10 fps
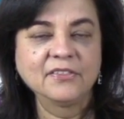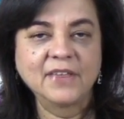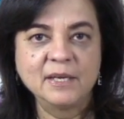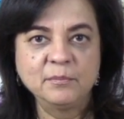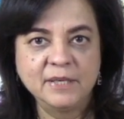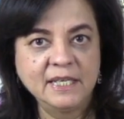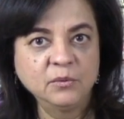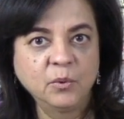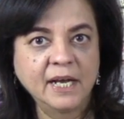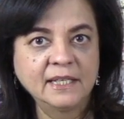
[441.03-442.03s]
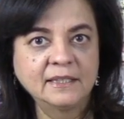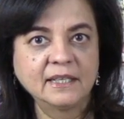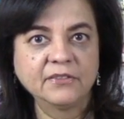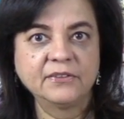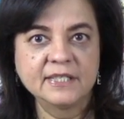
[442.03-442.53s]
They mean
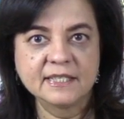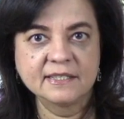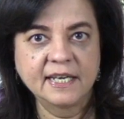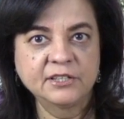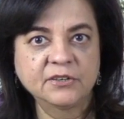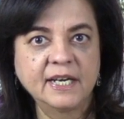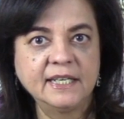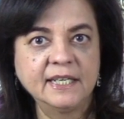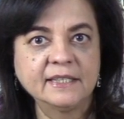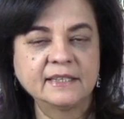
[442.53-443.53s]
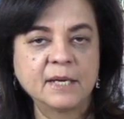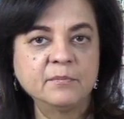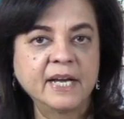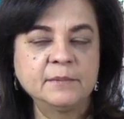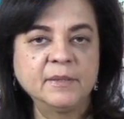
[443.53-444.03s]
well, this is their training. They
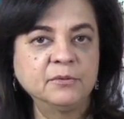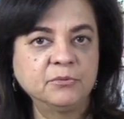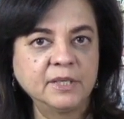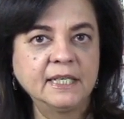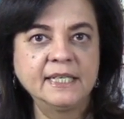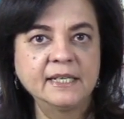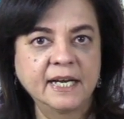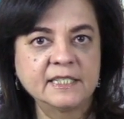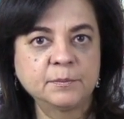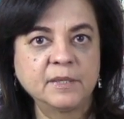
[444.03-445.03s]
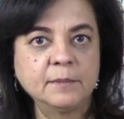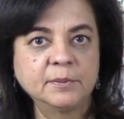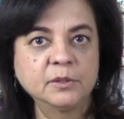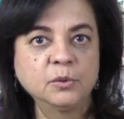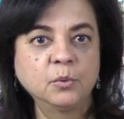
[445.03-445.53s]
might be really nice
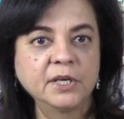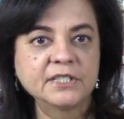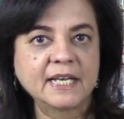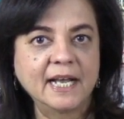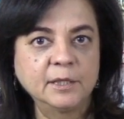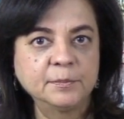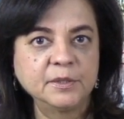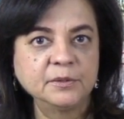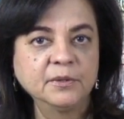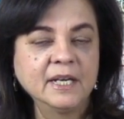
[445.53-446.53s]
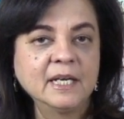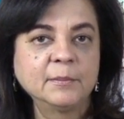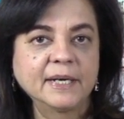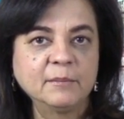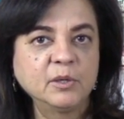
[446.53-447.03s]
people who want to help you,
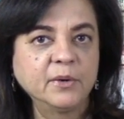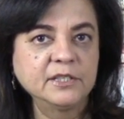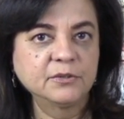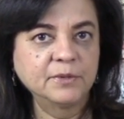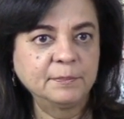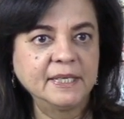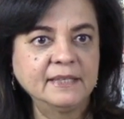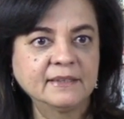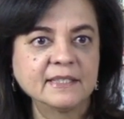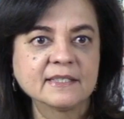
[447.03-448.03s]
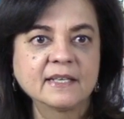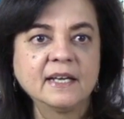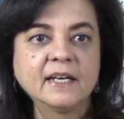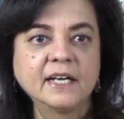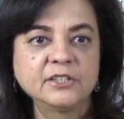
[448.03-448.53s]
but I'm going to repeat this.
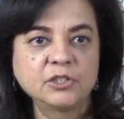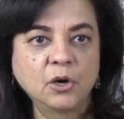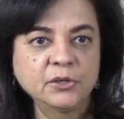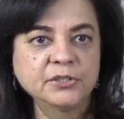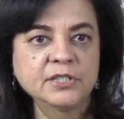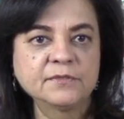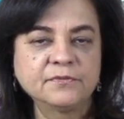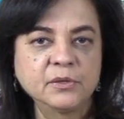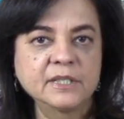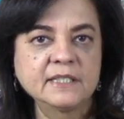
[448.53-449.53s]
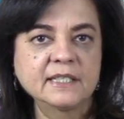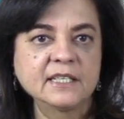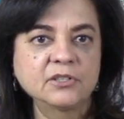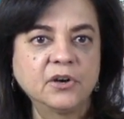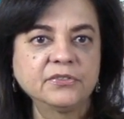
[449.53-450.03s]
A doctor's focus
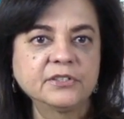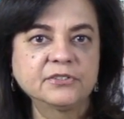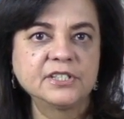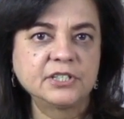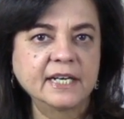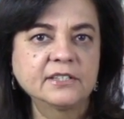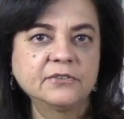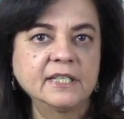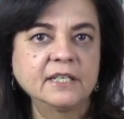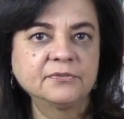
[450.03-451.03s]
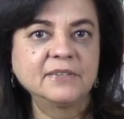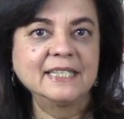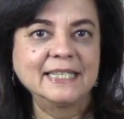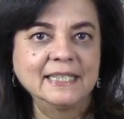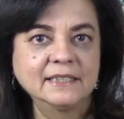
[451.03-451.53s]
is on the trajectory of
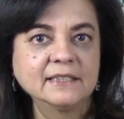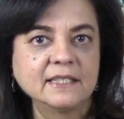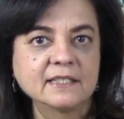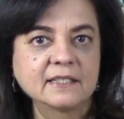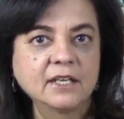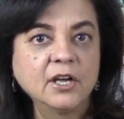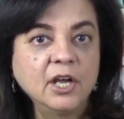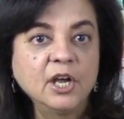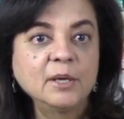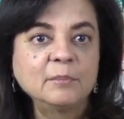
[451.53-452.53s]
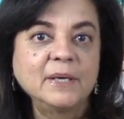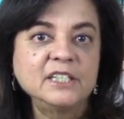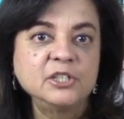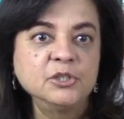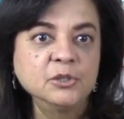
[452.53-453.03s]
the illness,
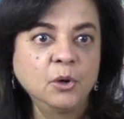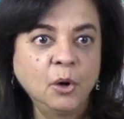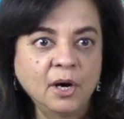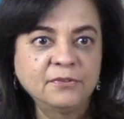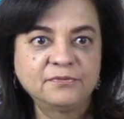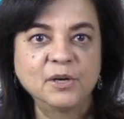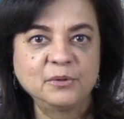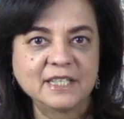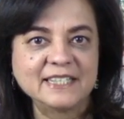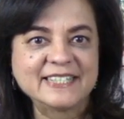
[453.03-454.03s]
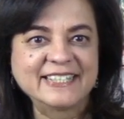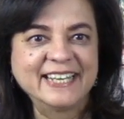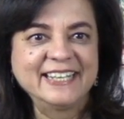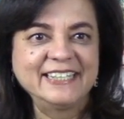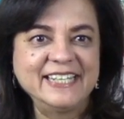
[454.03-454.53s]
but your focus
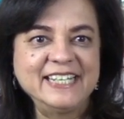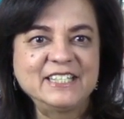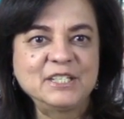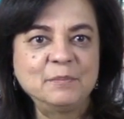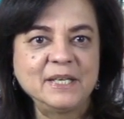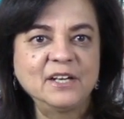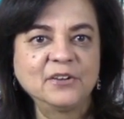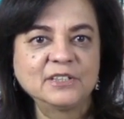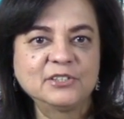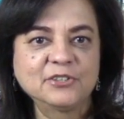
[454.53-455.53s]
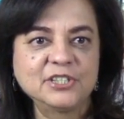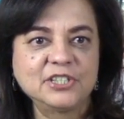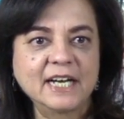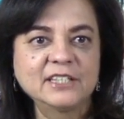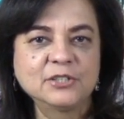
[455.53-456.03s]
needs to be on the
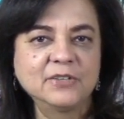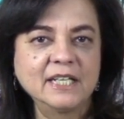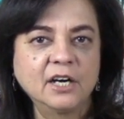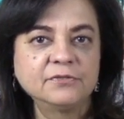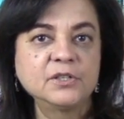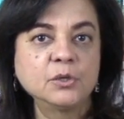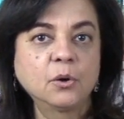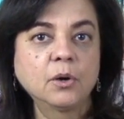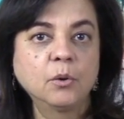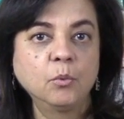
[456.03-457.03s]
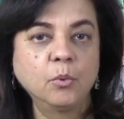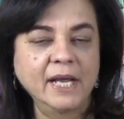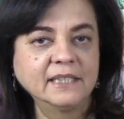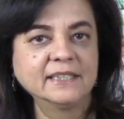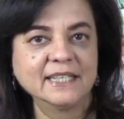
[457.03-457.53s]
trajectory of your
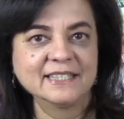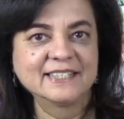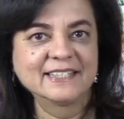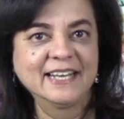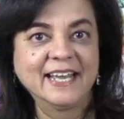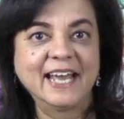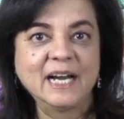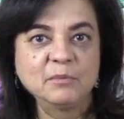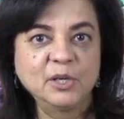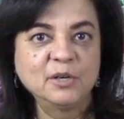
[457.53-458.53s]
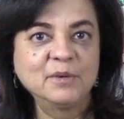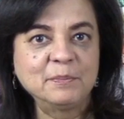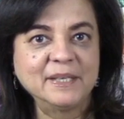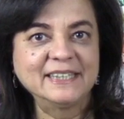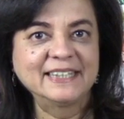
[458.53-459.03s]
wellness. And I'm going to
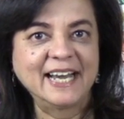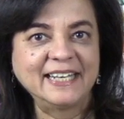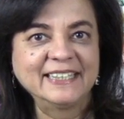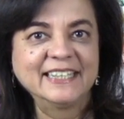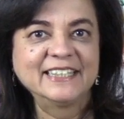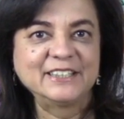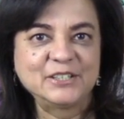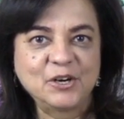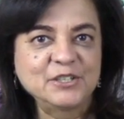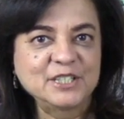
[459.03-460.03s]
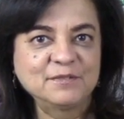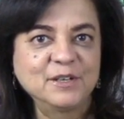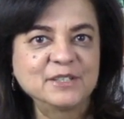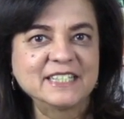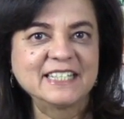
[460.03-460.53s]
repeat that. The doctor's
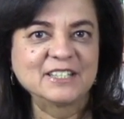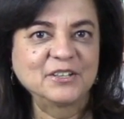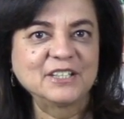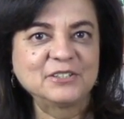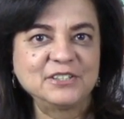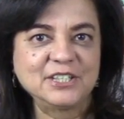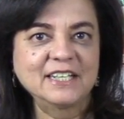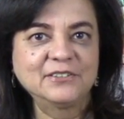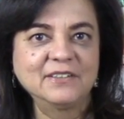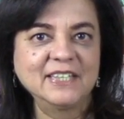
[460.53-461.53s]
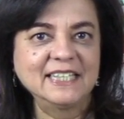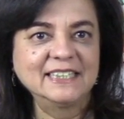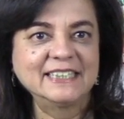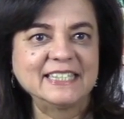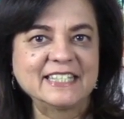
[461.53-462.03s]
focus is on the trajectory of the
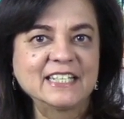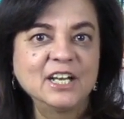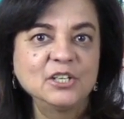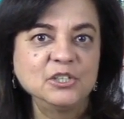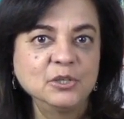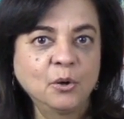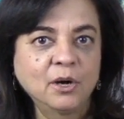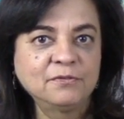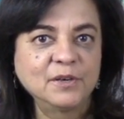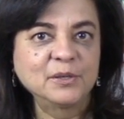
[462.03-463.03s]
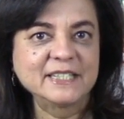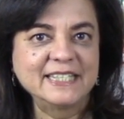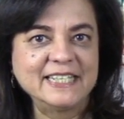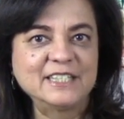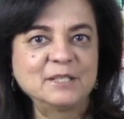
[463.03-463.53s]
illness. Your
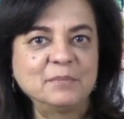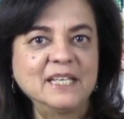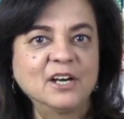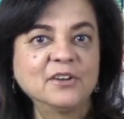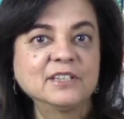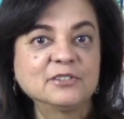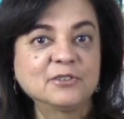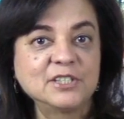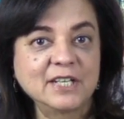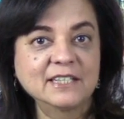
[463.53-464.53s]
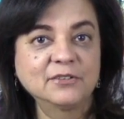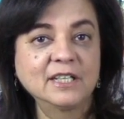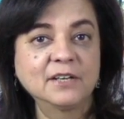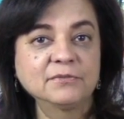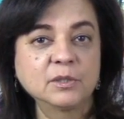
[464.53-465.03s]
focus needs to be on the
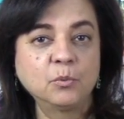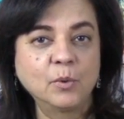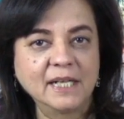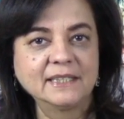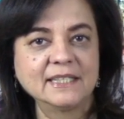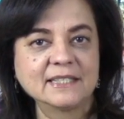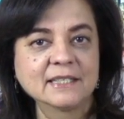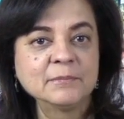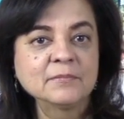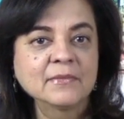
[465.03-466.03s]
trajectory of the wellness.